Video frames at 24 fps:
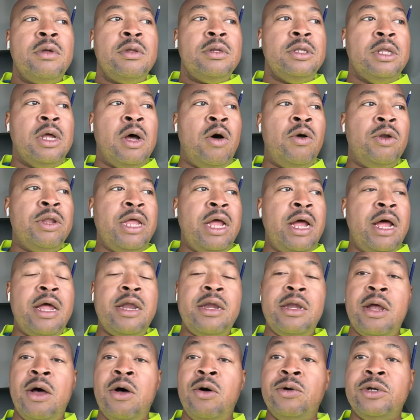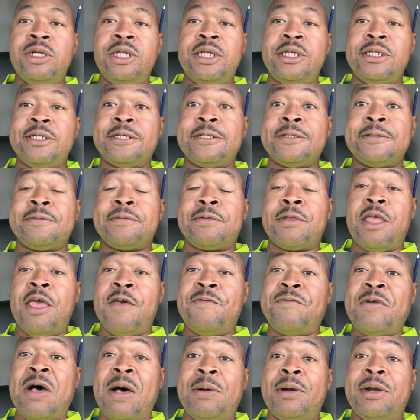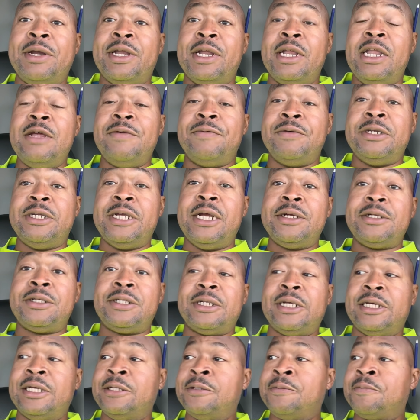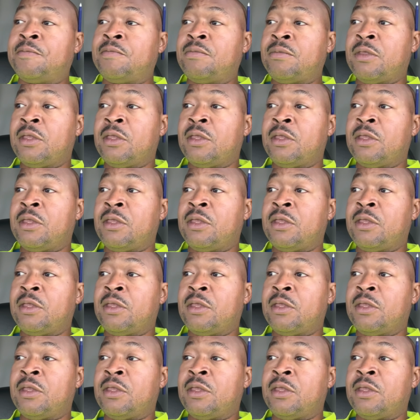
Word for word: the only unknown is if I would have delivered yesterday,